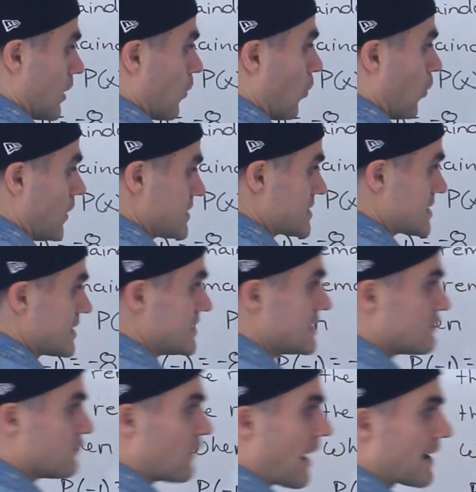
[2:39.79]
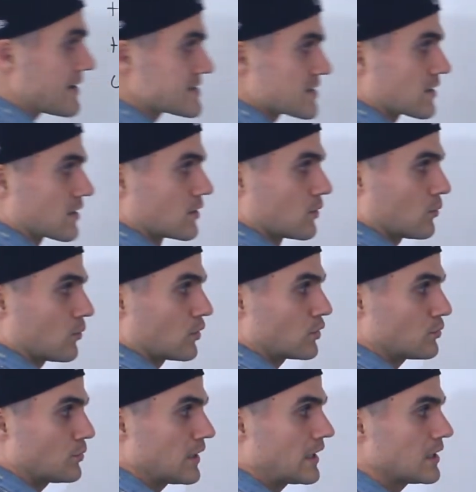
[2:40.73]
What's the divisor?
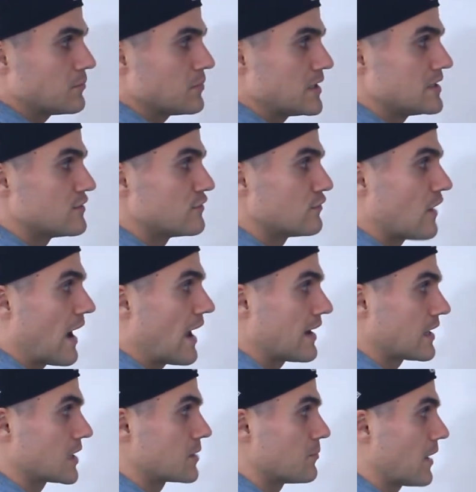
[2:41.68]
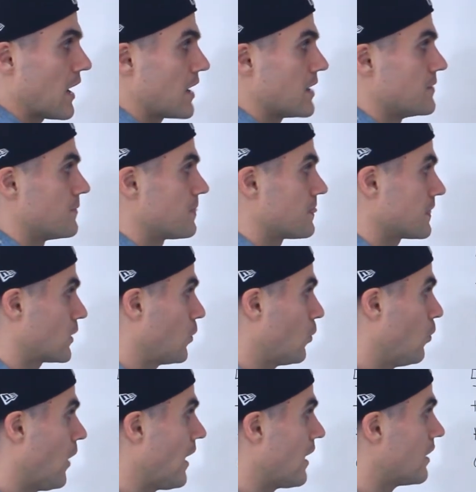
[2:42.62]
What are we going to be dividing it by?
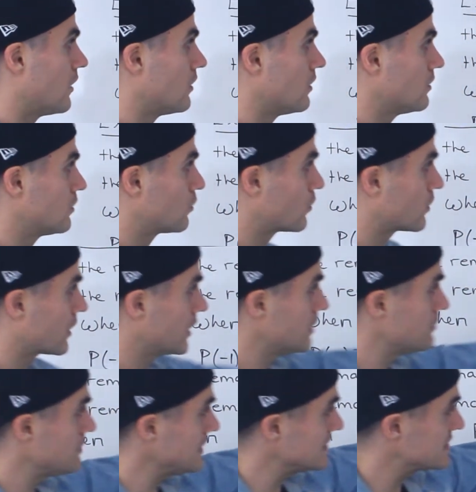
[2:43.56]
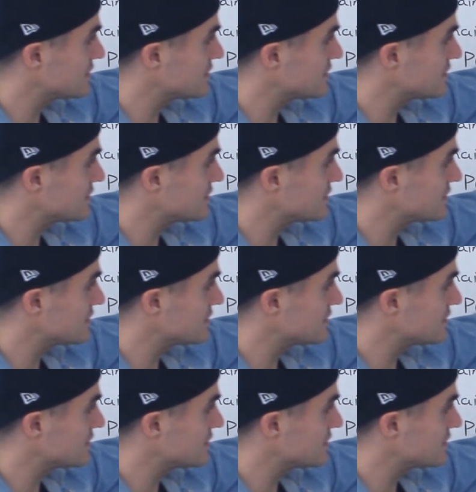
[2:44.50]
Well, we're going to be